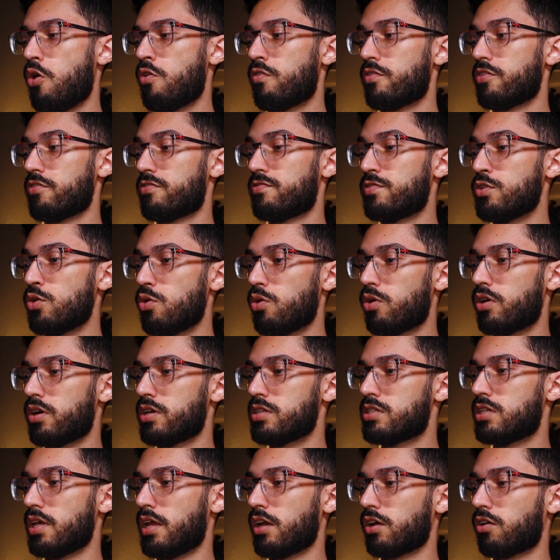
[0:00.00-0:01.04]
over the
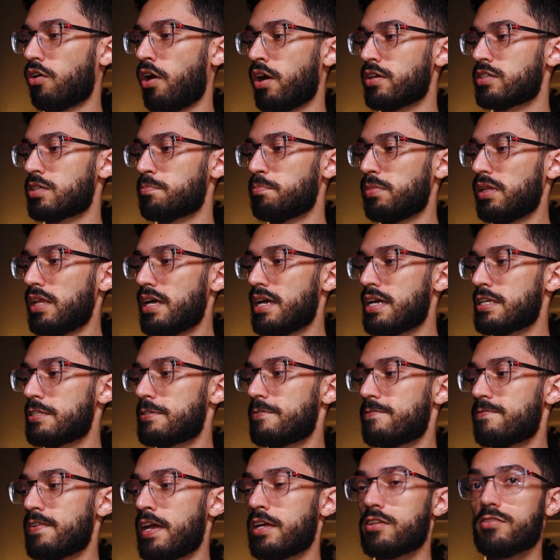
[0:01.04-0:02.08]
fjords and across the
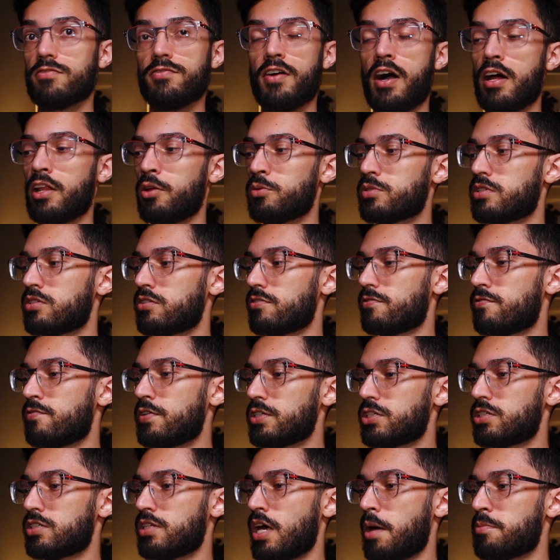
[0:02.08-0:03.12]
plains, fate follows in the
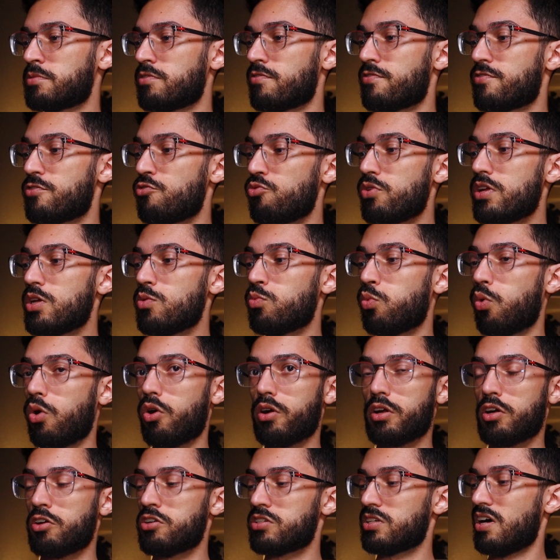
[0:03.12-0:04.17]
footsteps of three
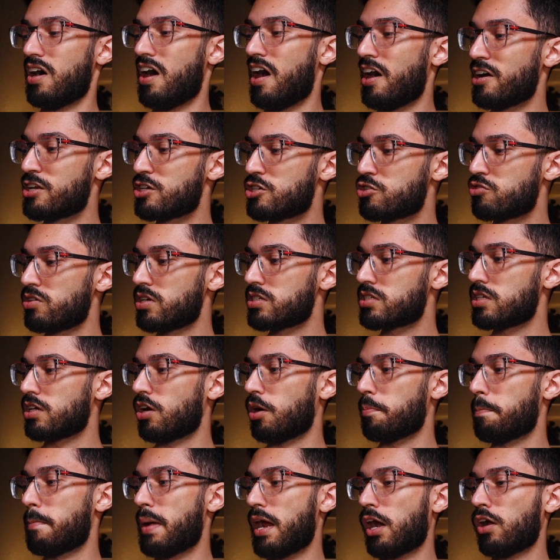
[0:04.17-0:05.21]
warriors, a huntress in
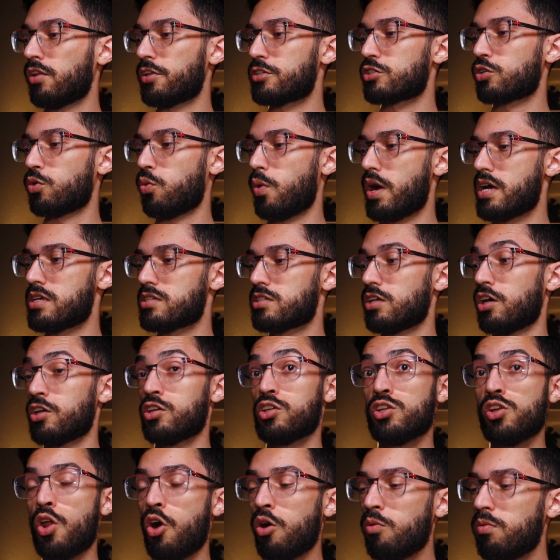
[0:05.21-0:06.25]
a perilous quest, a
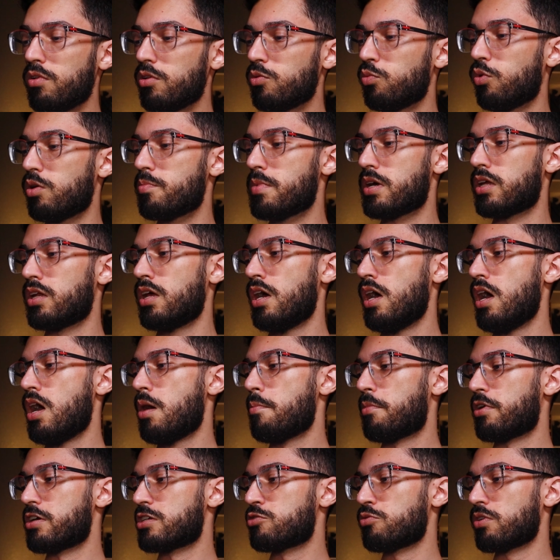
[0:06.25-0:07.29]
noble woman
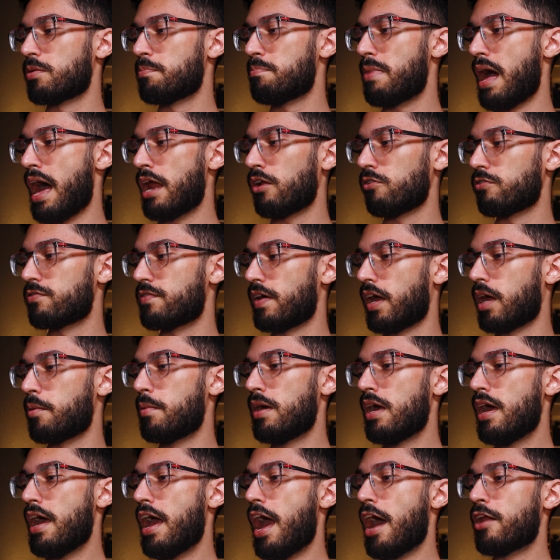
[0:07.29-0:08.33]
pursuing battle
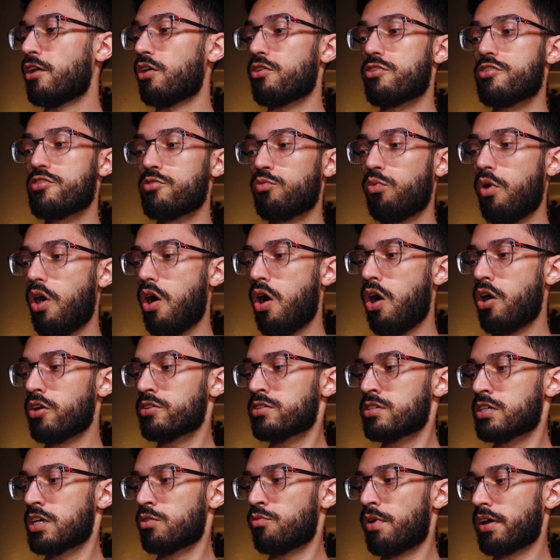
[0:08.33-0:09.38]
fame, and a thrall
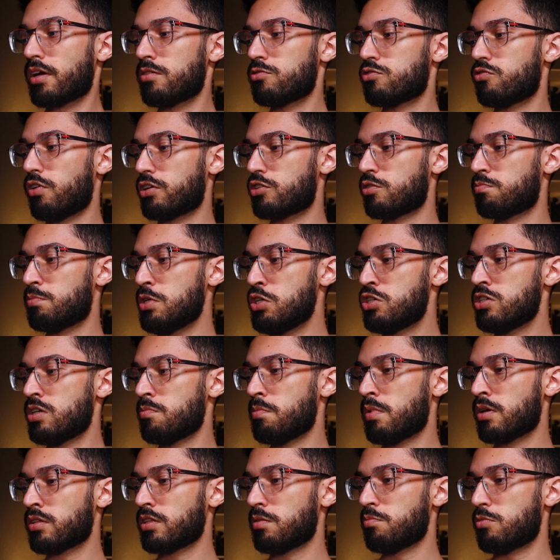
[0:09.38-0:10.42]
seeking retribution
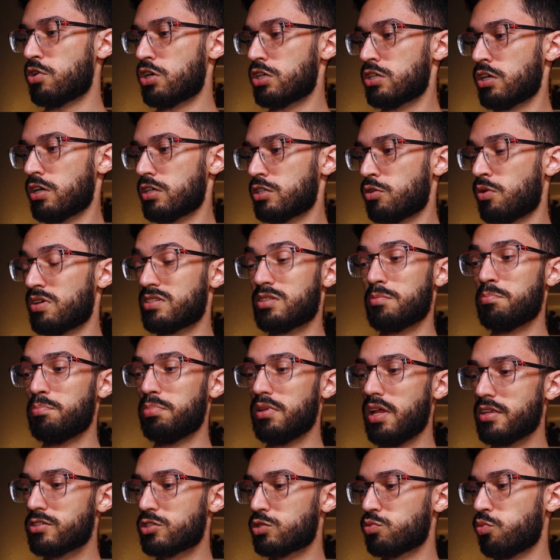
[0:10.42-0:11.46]
among the mercenaries known as the
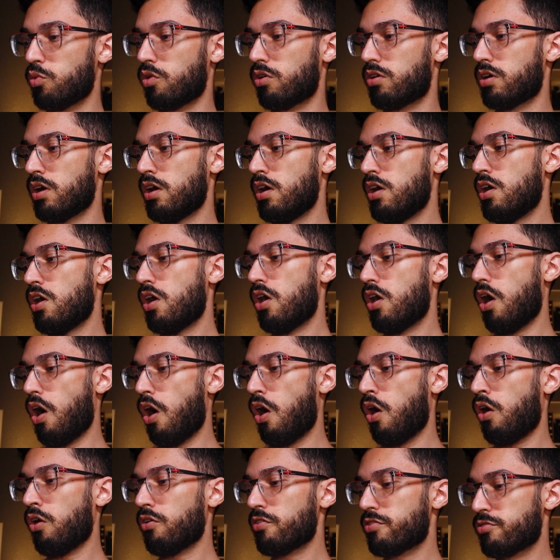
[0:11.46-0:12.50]
Bloodsworn.
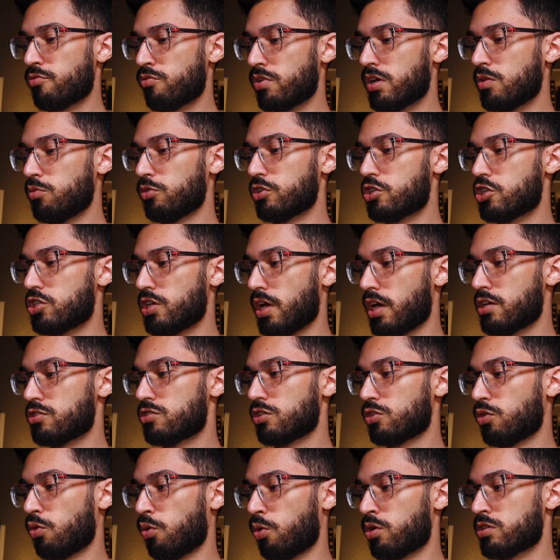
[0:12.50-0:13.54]
All three will change
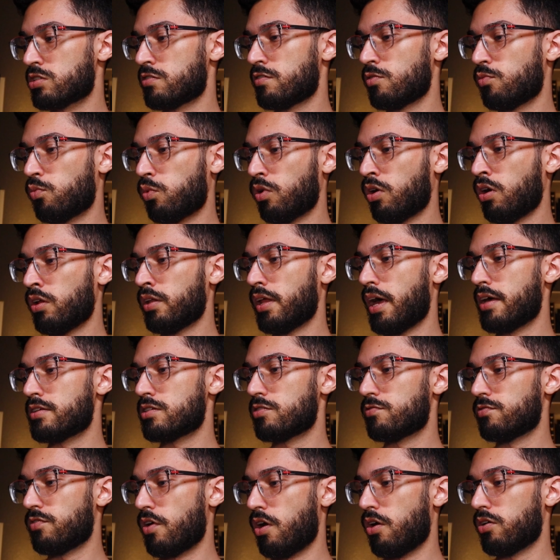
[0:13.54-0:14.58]
the course of the world as
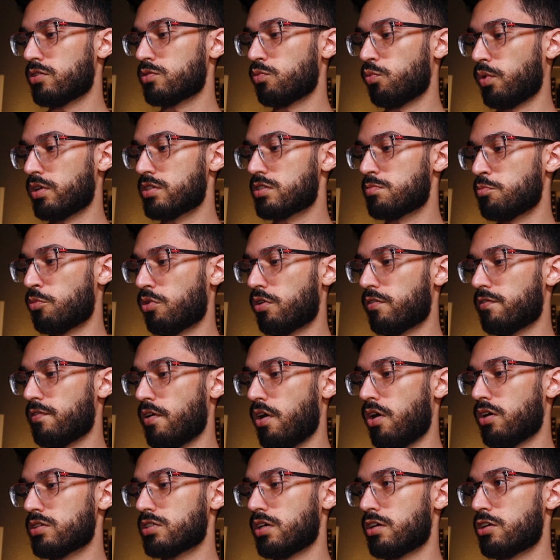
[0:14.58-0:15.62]
it falls, once more
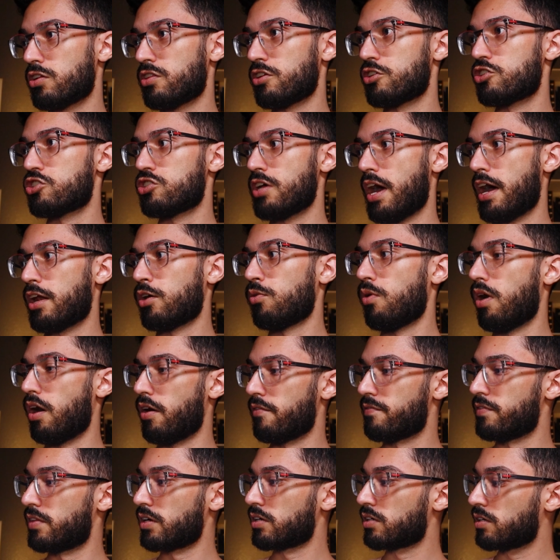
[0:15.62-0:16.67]
falls under the shadow
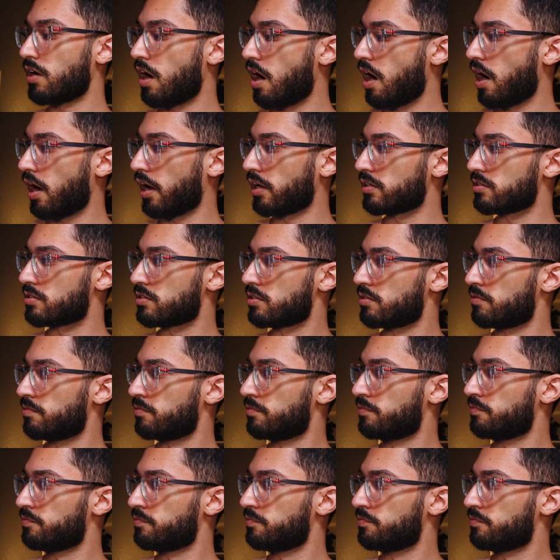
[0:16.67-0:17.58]
of the gods.